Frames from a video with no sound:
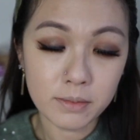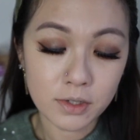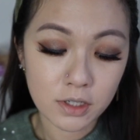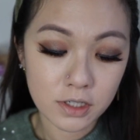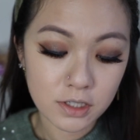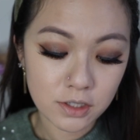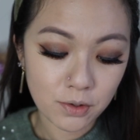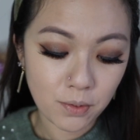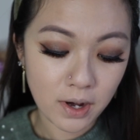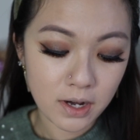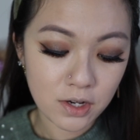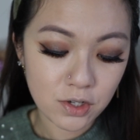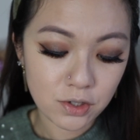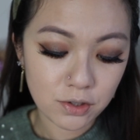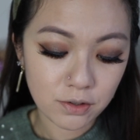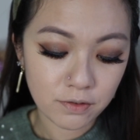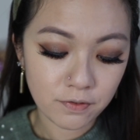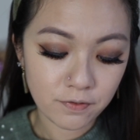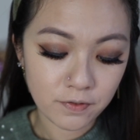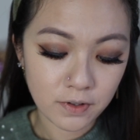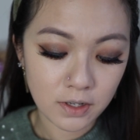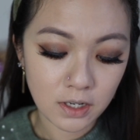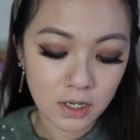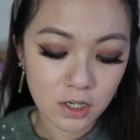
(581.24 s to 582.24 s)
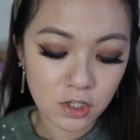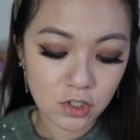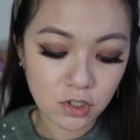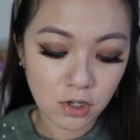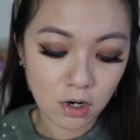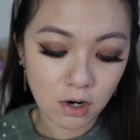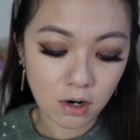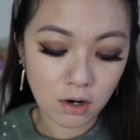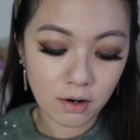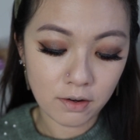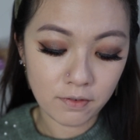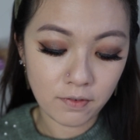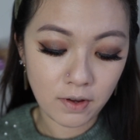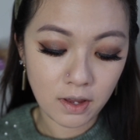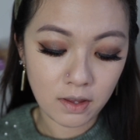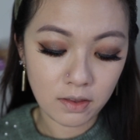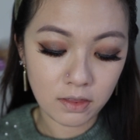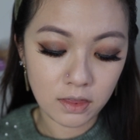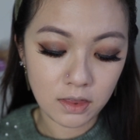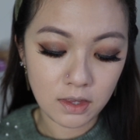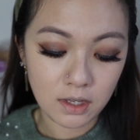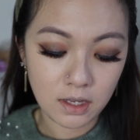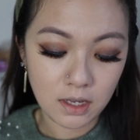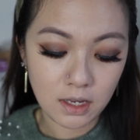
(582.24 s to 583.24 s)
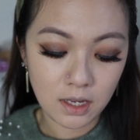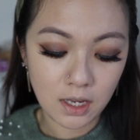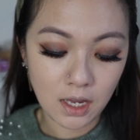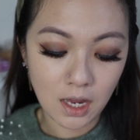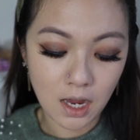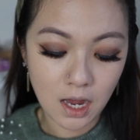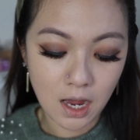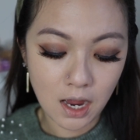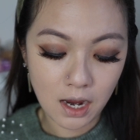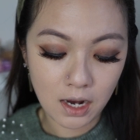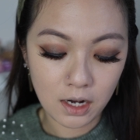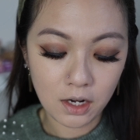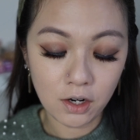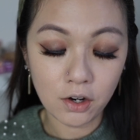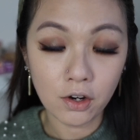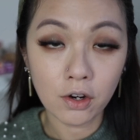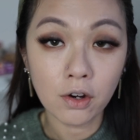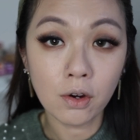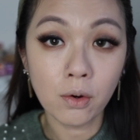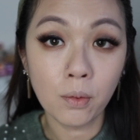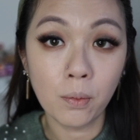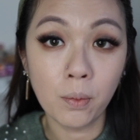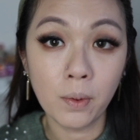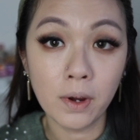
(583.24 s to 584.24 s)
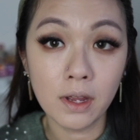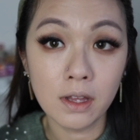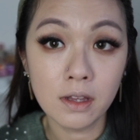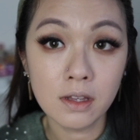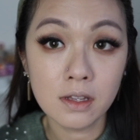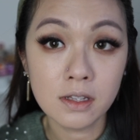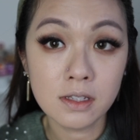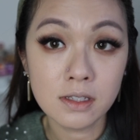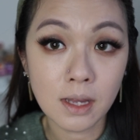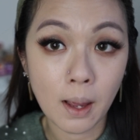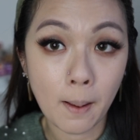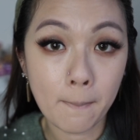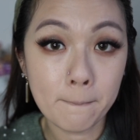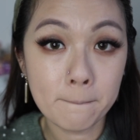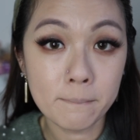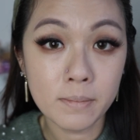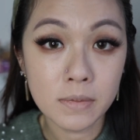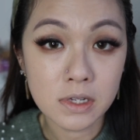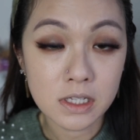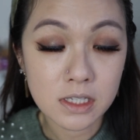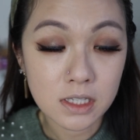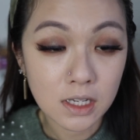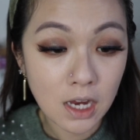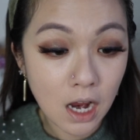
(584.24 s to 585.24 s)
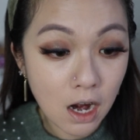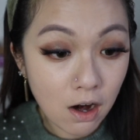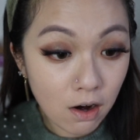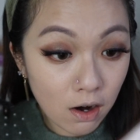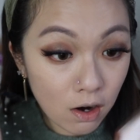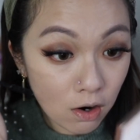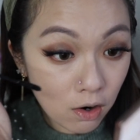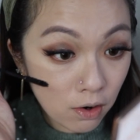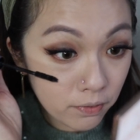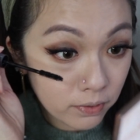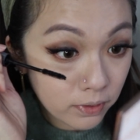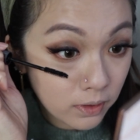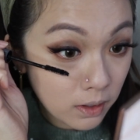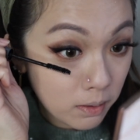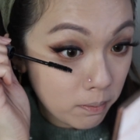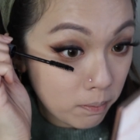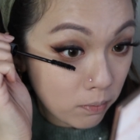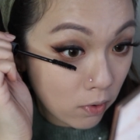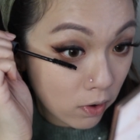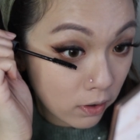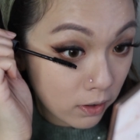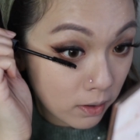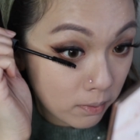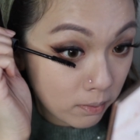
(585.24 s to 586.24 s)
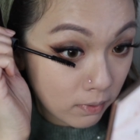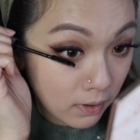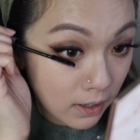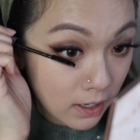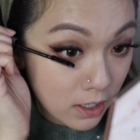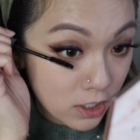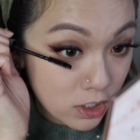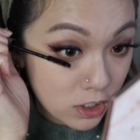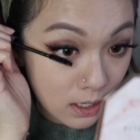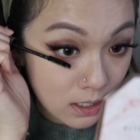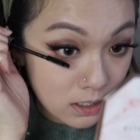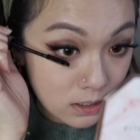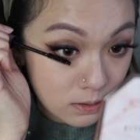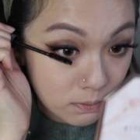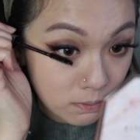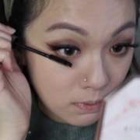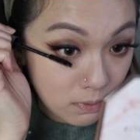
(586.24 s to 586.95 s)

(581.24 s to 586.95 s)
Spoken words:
just going to finish off the eye look with some mascara on the bottom lash as